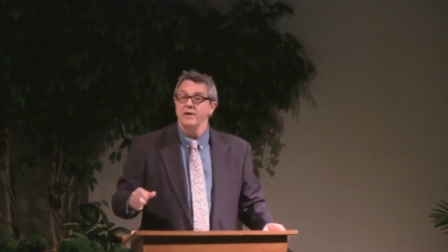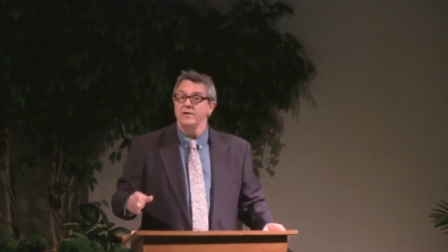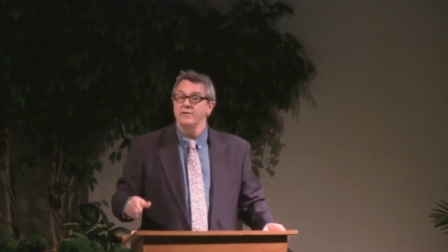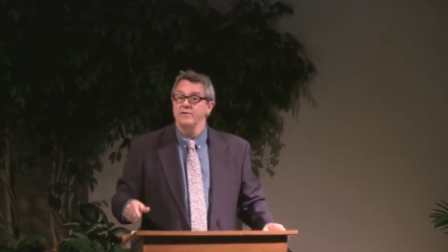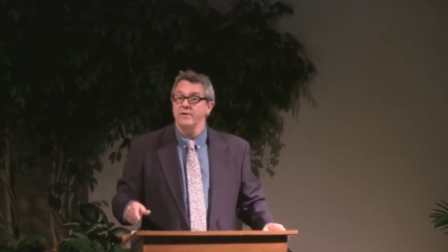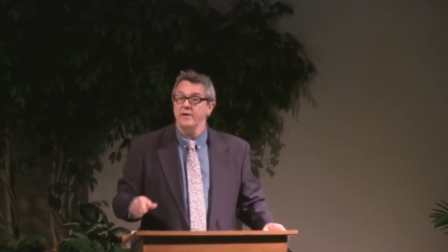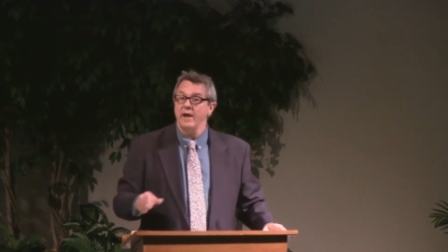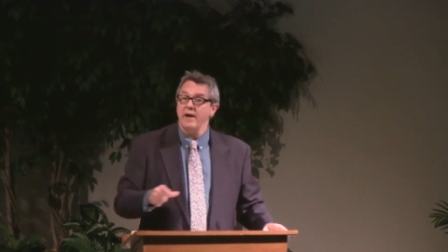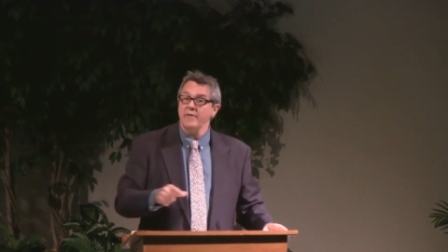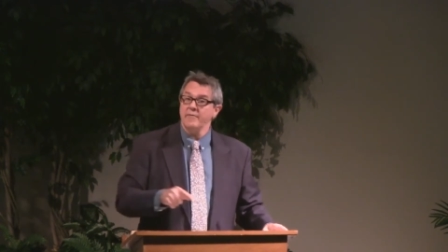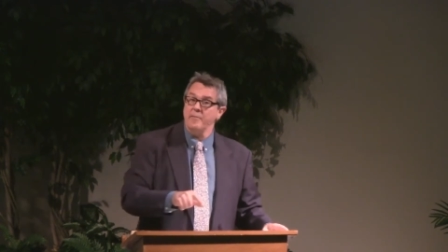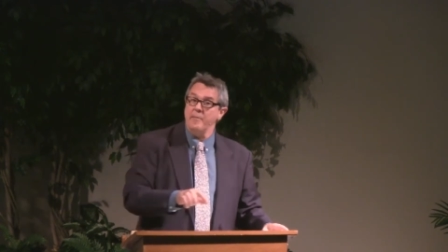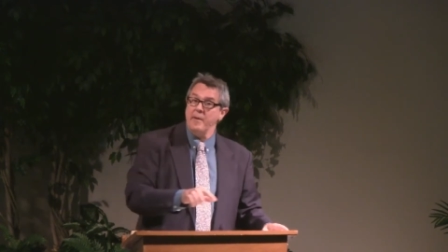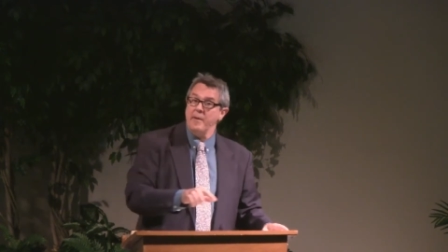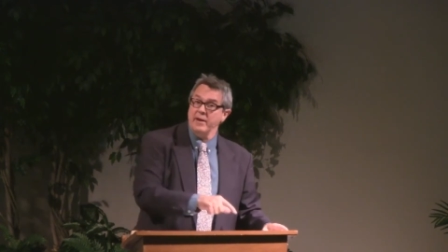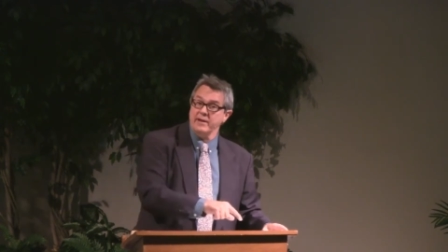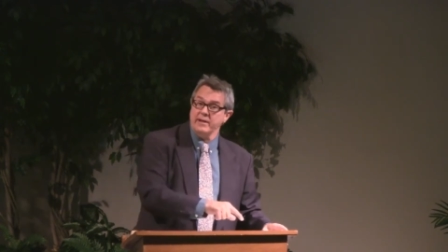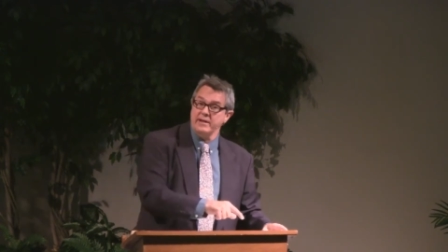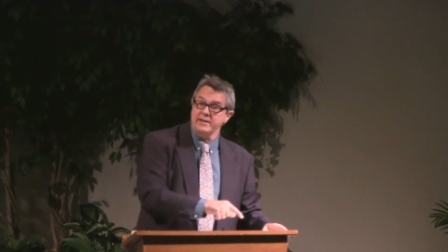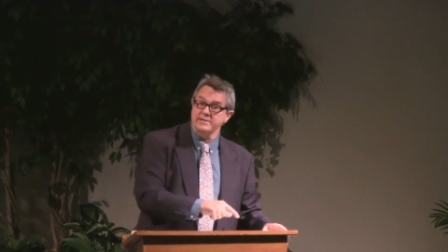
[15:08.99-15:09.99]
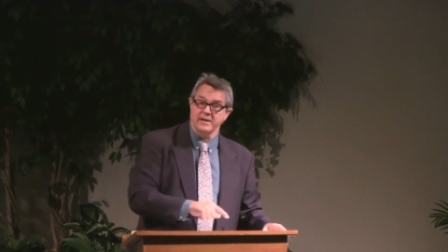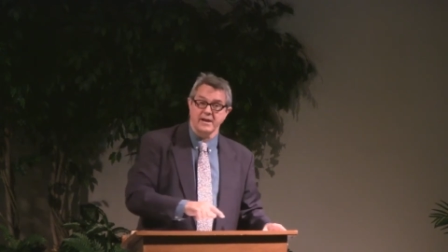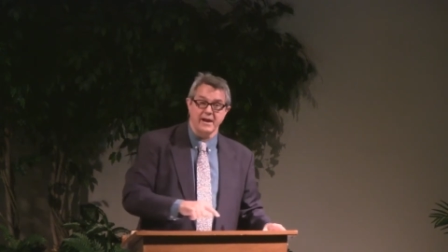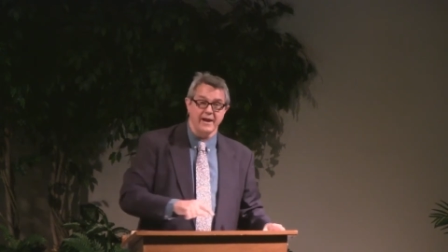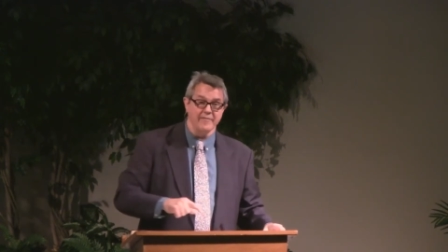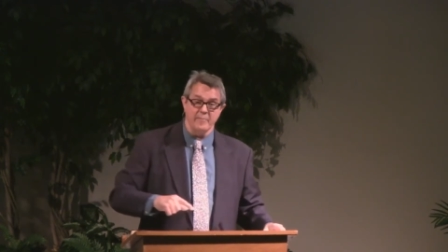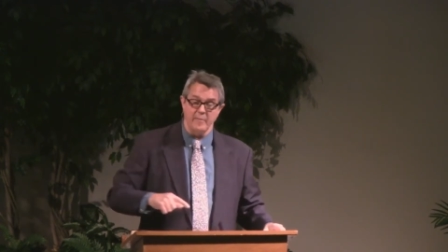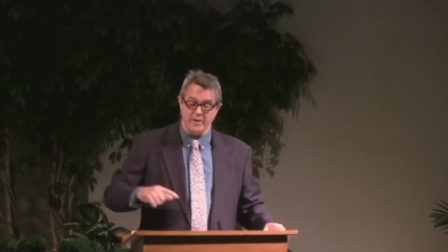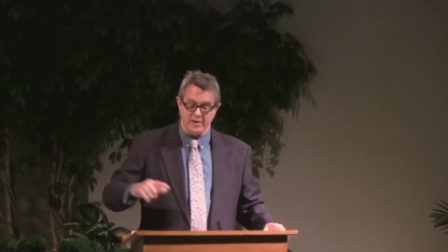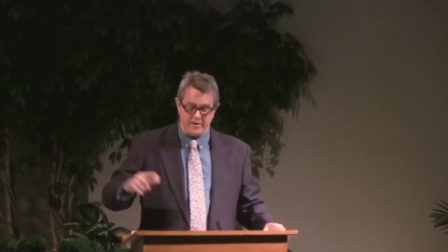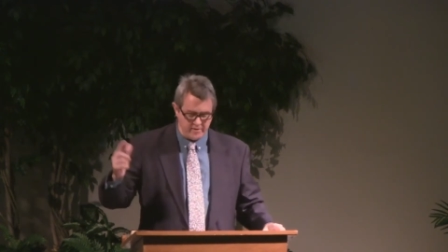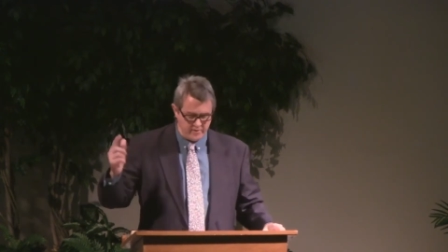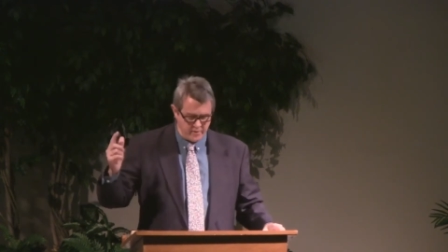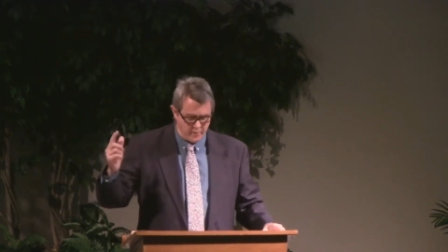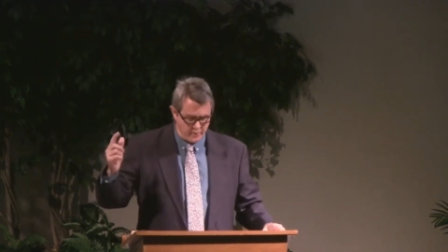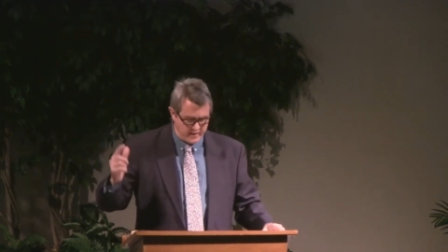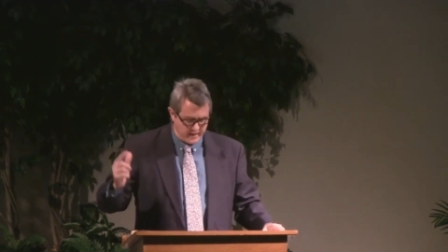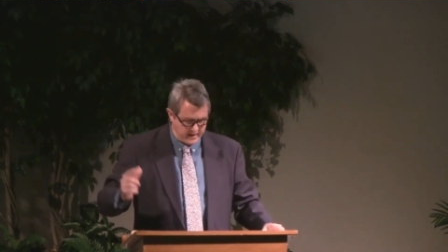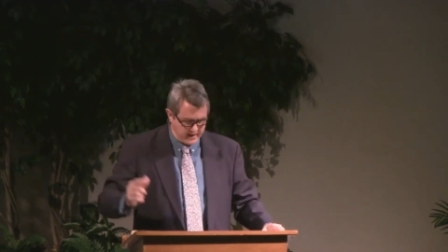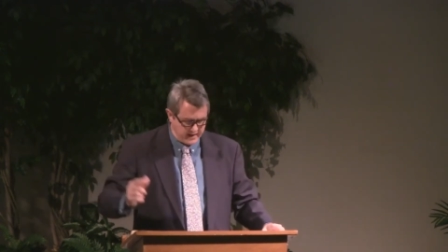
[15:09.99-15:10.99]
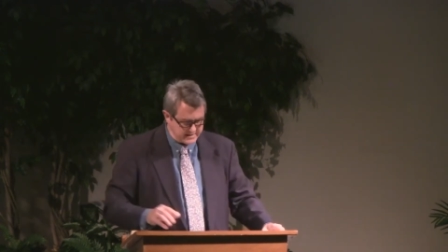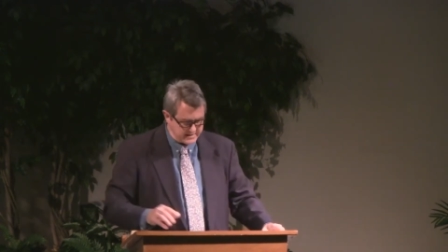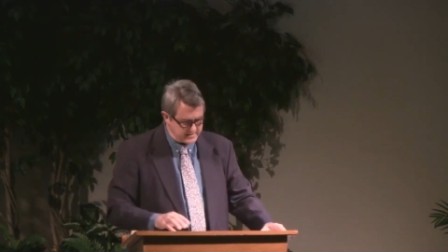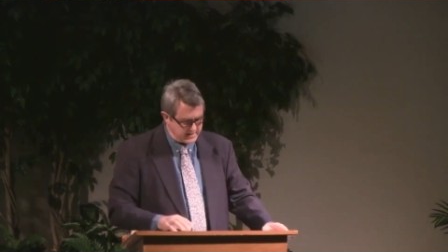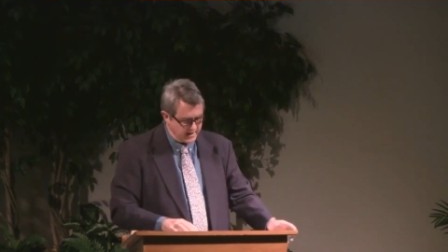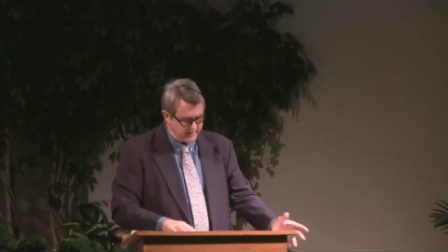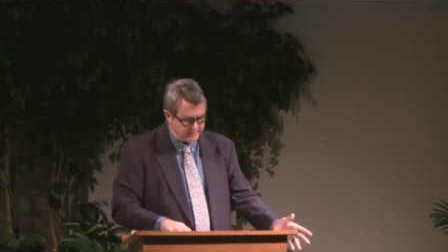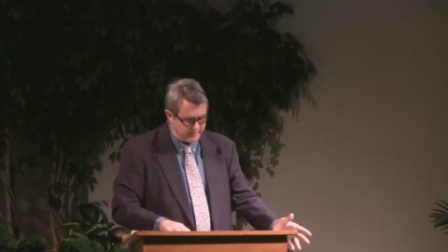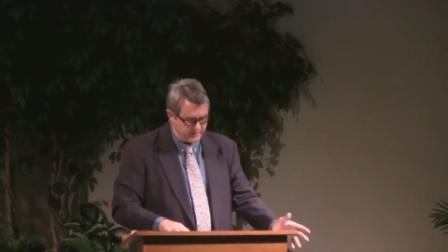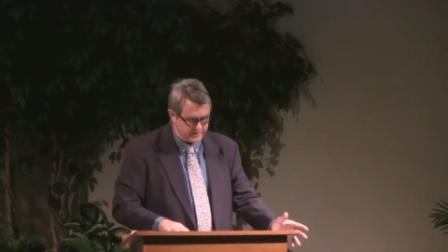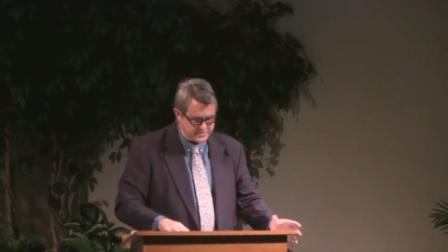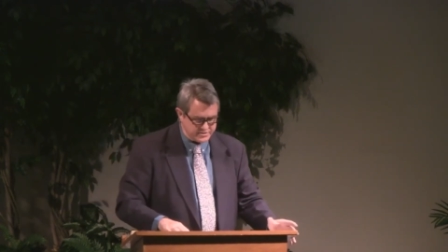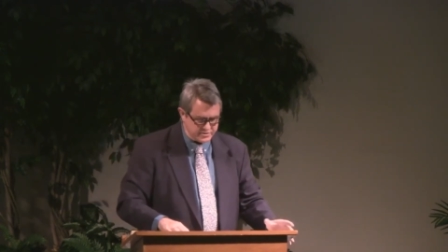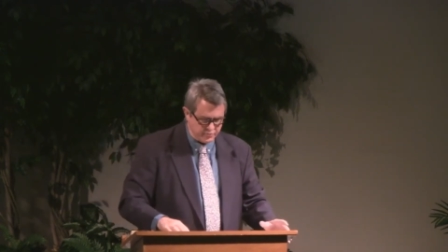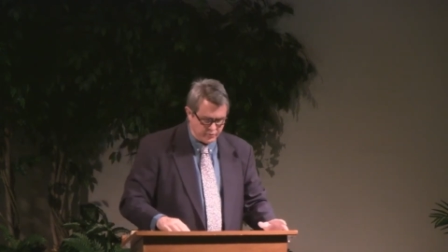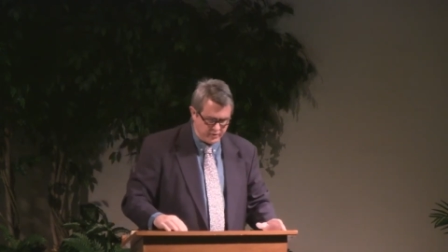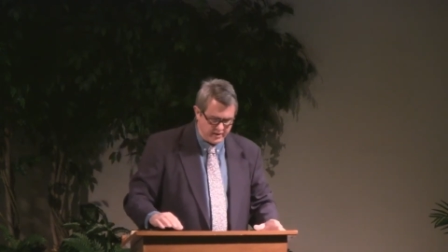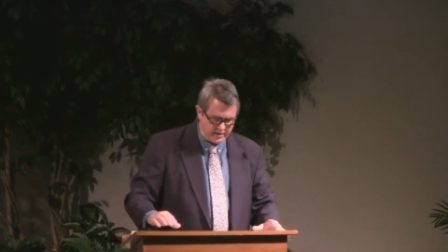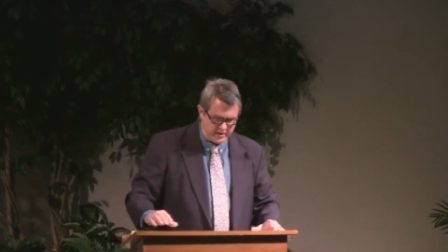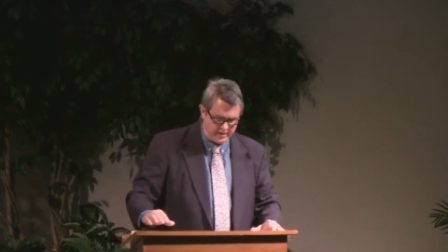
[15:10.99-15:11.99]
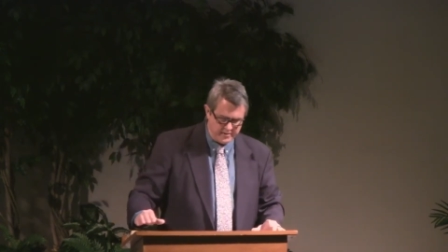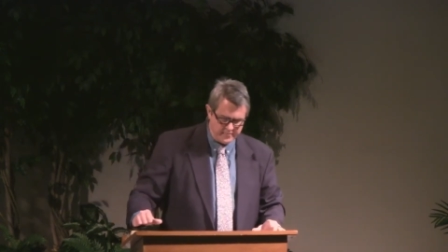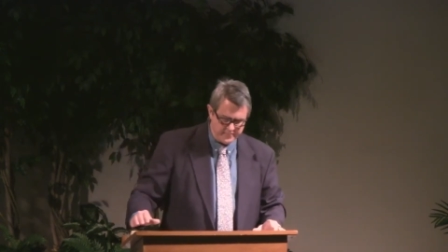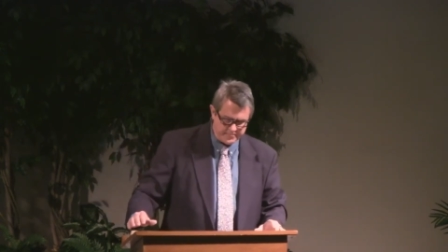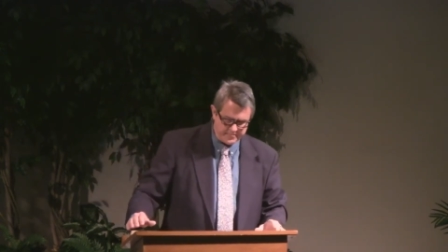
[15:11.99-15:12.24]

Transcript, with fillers: to not rebel against the government. Do you know what that is? Verse 3.